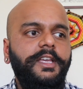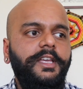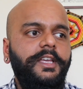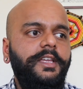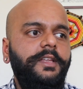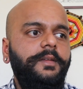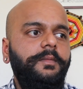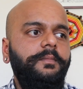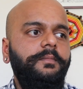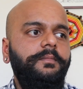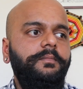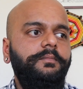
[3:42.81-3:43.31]

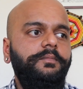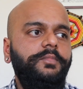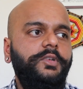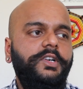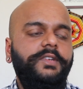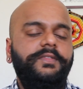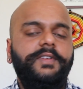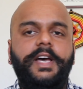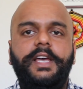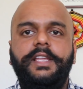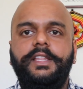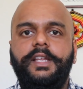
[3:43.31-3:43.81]
and
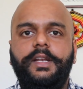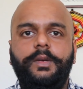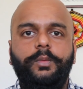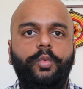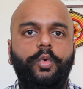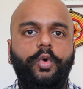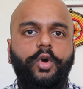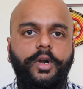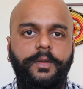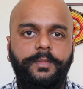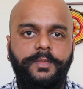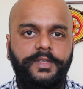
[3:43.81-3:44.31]
provide that
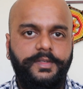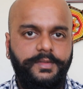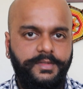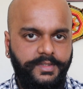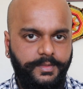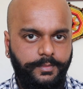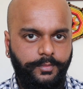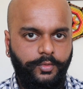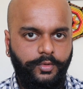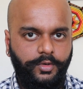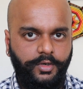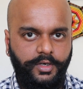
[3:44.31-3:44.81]
warmth and
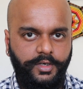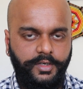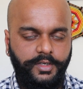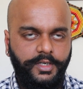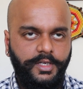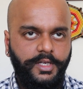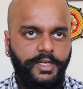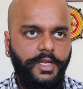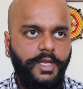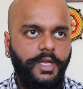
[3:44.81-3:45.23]
support.